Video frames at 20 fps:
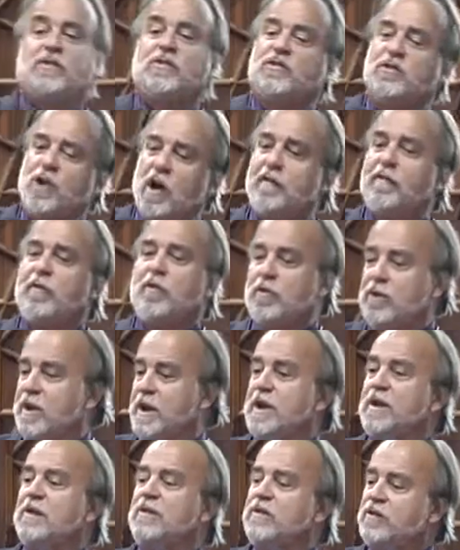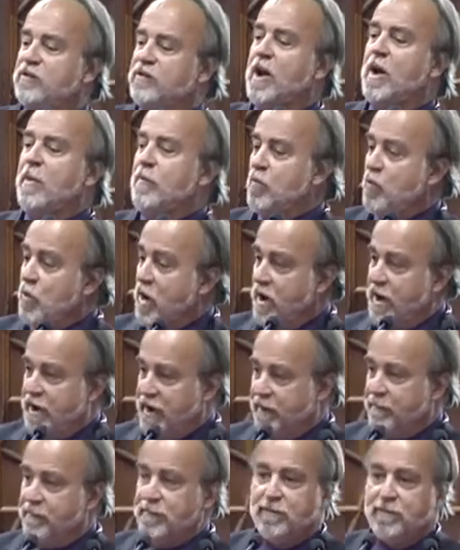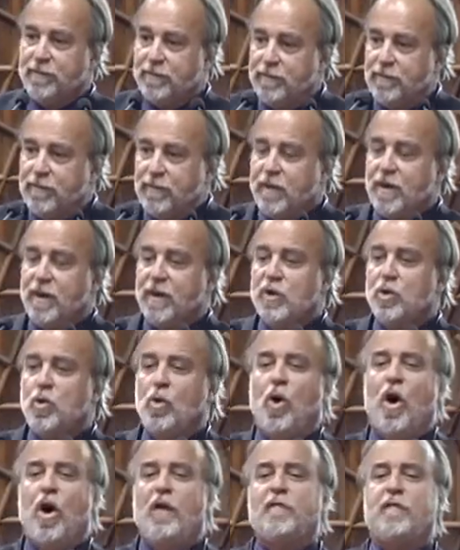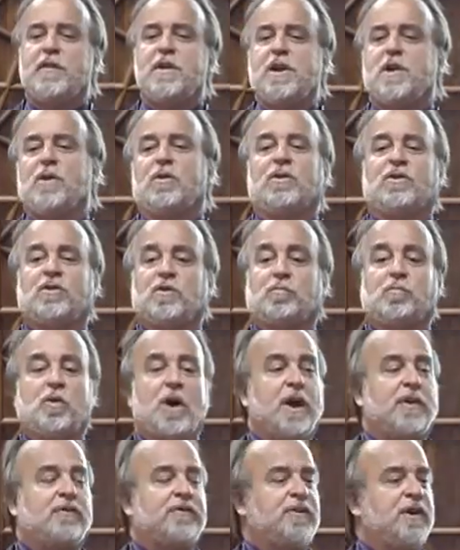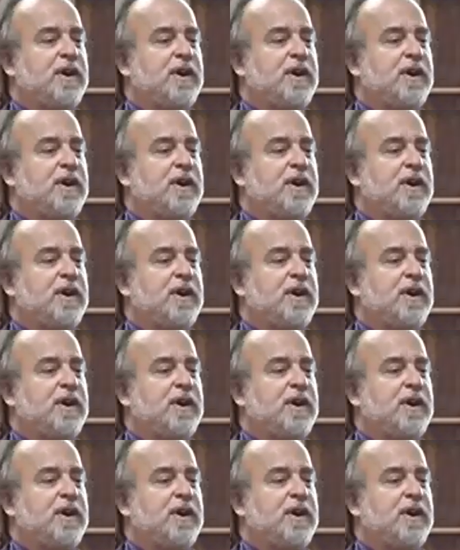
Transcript: suffered in some way. You'll often hear expressed